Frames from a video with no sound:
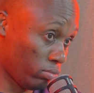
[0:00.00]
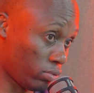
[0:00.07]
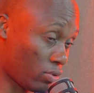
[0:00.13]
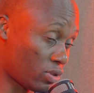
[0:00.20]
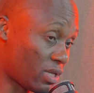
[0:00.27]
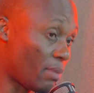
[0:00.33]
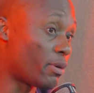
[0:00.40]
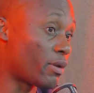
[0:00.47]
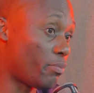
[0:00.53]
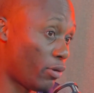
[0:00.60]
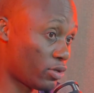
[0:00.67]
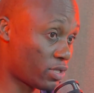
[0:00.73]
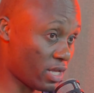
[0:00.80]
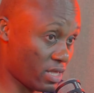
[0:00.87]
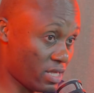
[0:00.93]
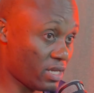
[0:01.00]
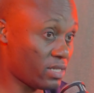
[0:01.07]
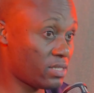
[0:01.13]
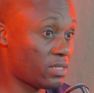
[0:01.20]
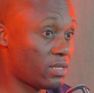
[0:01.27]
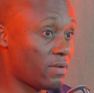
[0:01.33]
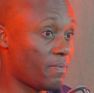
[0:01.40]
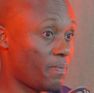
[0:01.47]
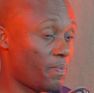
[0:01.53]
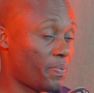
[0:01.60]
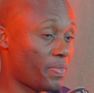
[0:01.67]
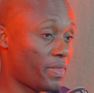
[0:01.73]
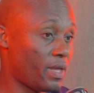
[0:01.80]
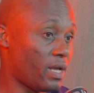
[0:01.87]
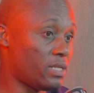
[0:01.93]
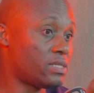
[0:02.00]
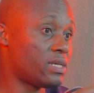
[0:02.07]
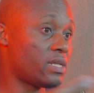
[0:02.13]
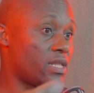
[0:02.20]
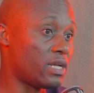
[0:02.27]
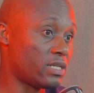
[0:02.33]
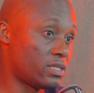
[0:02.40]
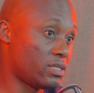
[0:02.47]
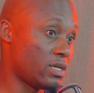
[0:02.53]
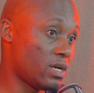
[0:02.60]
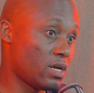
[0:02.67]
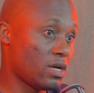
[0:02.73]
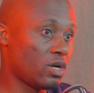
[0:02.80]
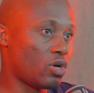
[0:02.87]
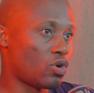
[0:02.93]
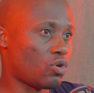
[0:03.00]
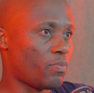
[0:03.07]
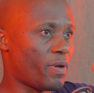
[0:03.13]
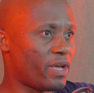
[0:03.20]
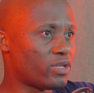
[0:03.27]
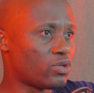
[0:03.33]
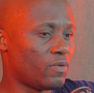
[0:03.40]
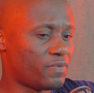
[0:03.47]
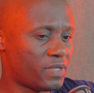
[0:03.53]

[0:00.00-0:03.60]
Somebody posted this and said that Rob Hersov